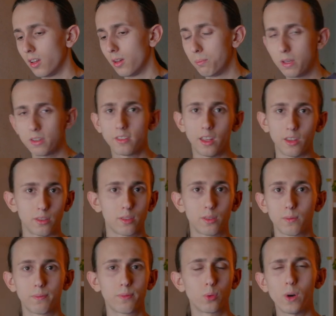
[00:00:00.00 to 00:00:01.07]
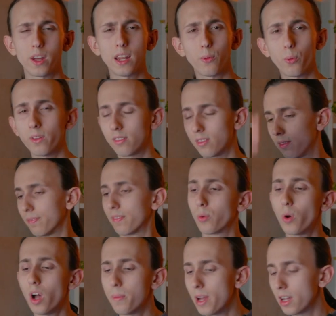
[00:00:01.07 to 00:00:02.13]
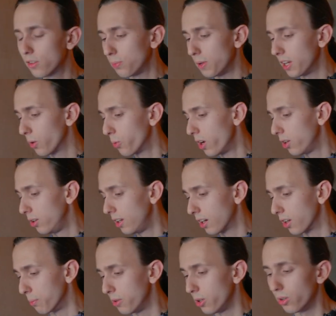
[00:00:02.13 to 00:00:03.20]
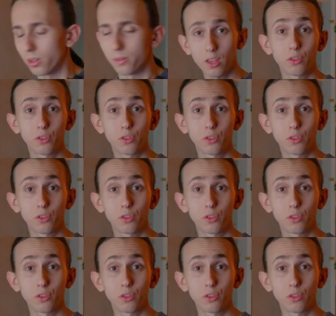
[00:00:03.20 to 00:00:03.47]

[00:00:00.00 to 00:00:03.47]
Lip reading: Business. Why am I explaining why you need a computer?